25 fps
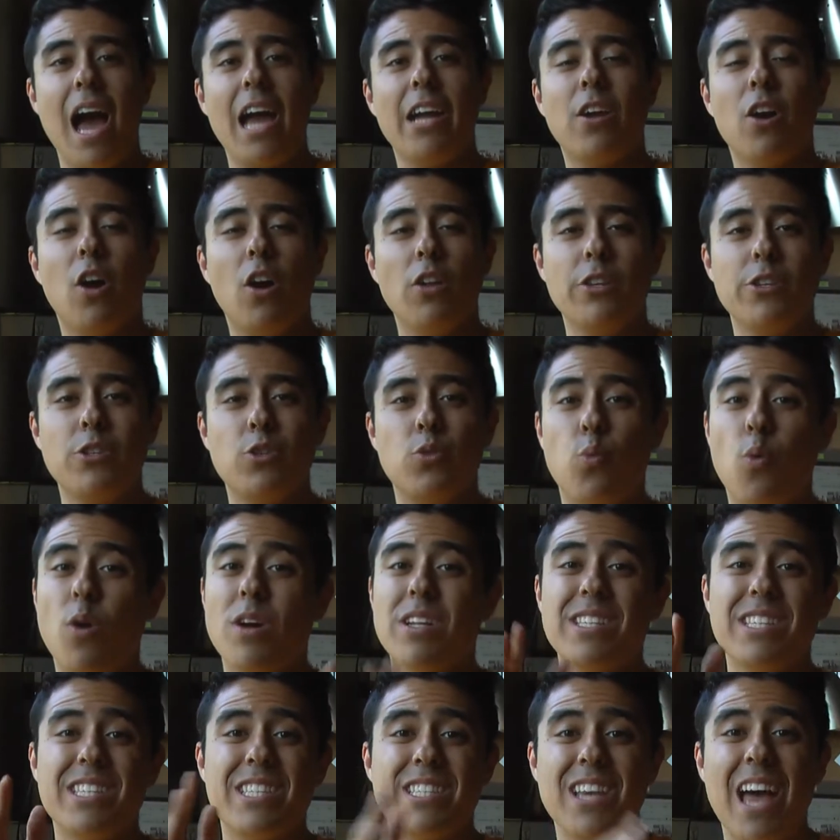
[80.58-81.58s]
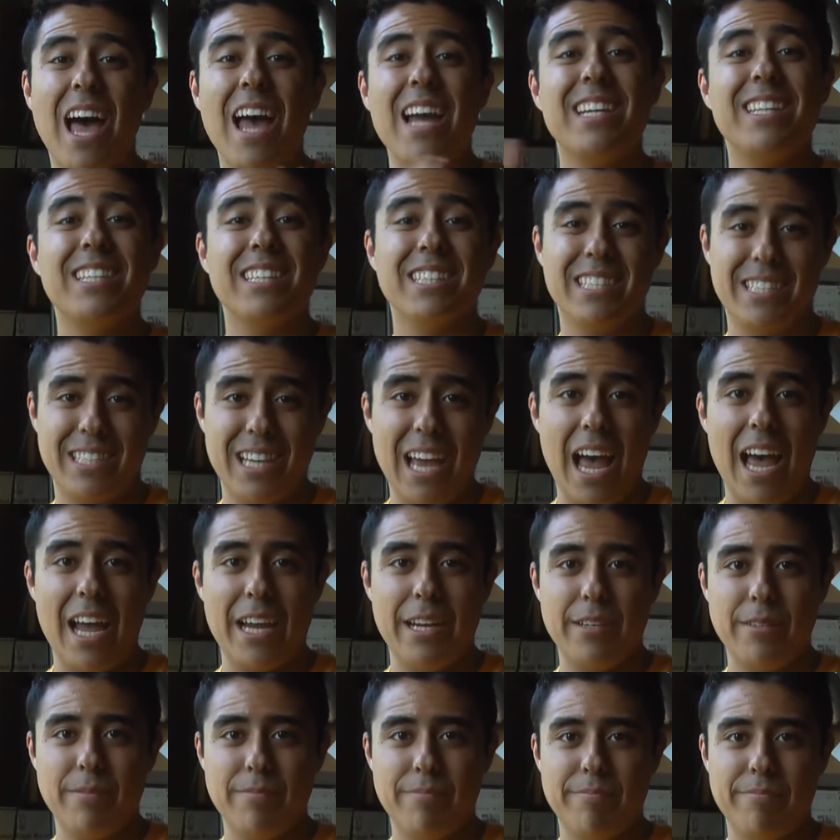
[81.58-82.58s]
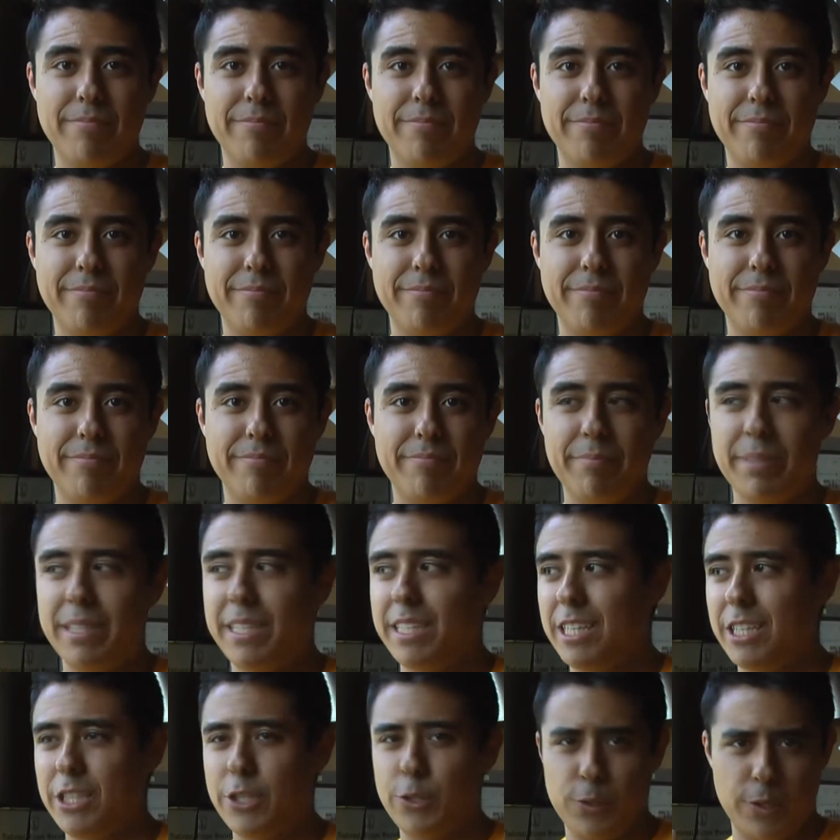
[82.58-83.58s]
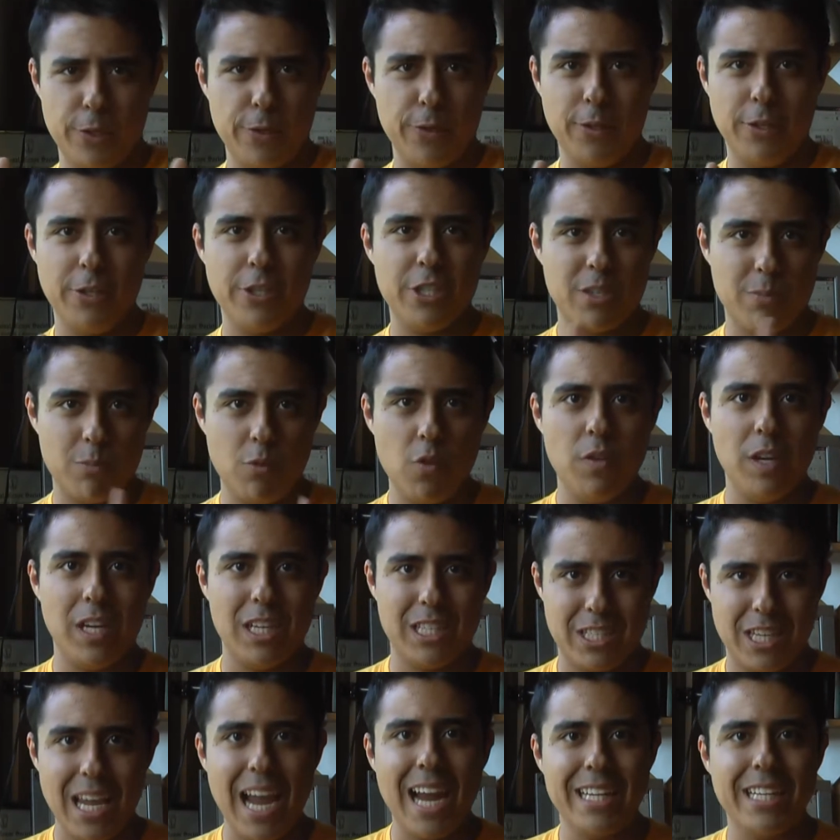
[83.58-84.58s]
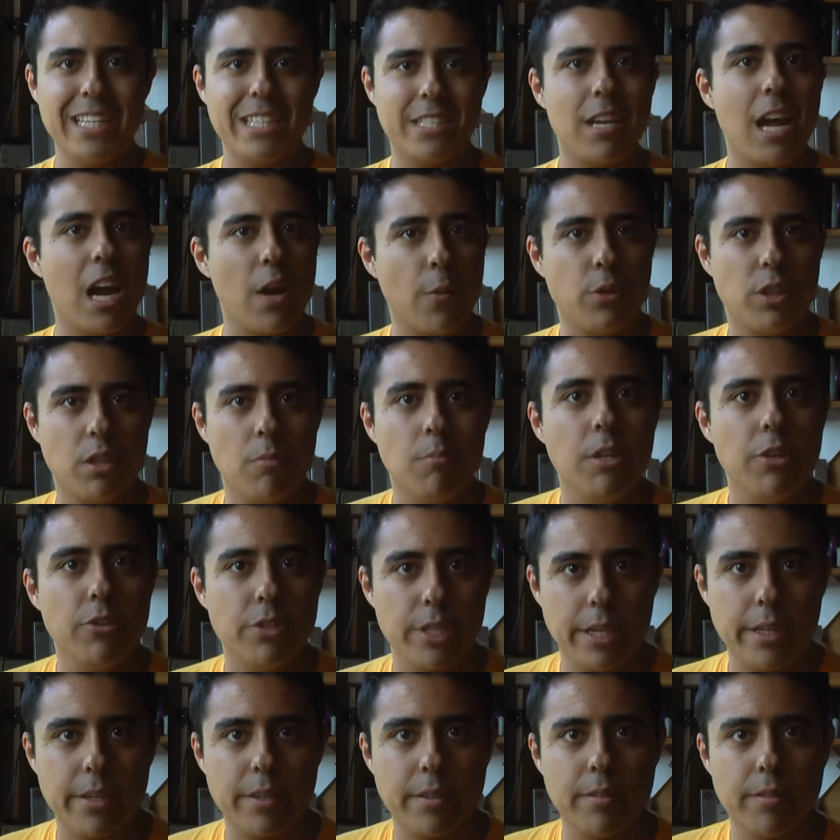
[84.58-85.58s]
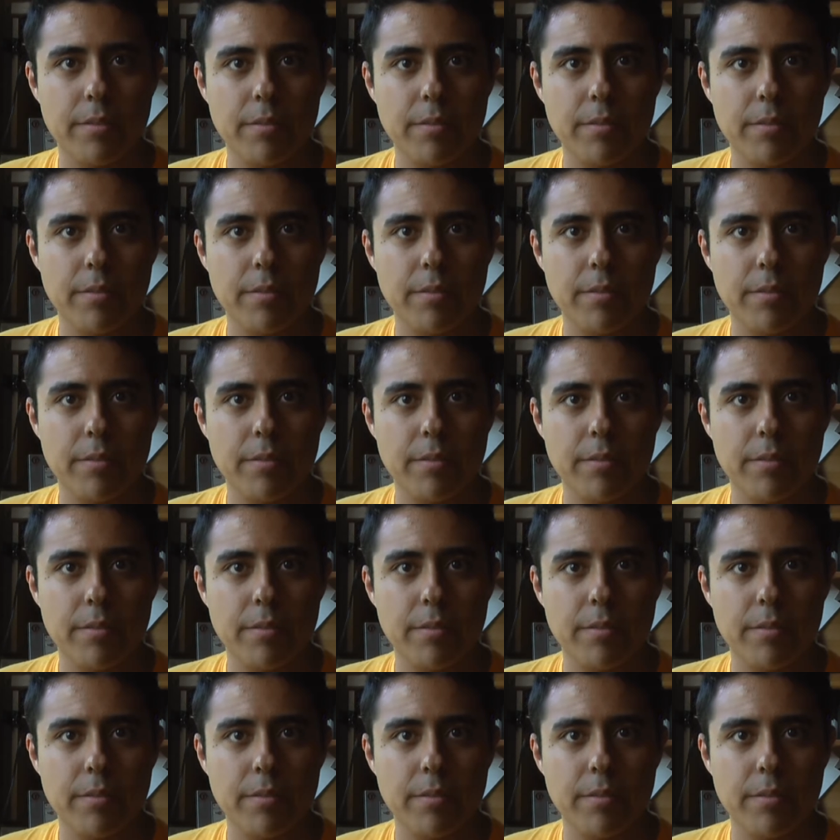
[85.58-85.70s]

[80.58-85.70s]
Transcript: I call this one side to side, because you're literally just moving side to side with the music.